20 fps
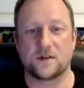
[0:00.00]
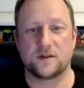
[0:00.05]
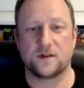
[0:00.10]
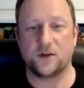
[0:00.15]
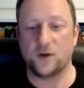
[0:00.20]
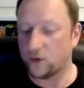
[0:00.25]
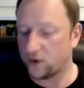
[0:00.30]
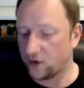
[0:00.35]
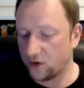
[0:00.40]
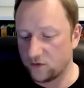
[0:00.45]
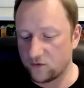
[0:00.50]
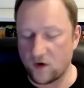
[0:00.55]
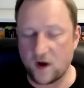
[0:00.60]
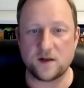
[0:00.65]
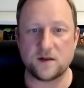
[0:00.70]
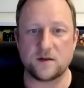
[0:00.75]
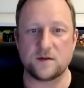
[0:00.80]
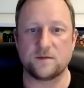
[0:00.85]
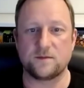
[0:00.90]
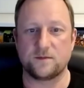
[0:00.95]
You can
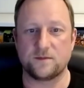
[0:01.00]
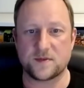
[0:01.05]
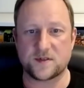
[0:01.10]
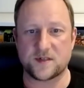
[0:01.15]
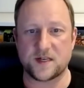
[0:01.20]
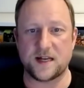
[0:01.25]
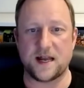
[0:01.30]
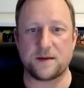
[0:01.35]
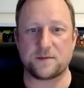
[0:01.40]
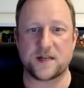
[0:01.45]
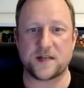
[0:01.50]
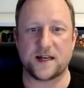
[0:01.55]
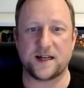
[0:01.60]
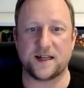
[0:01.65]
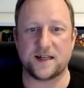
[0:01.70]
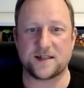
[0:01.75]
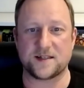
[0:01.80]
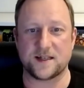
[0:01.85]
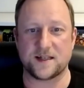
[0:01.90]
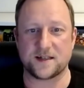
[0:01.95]
run Synapse
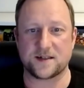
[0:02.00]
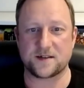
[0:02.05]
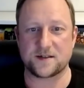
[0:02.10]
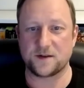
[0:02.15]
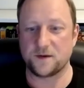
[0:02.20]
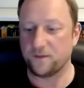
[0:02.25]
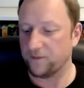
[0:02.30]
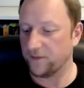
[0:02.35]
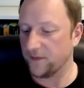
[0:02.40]
Analytics,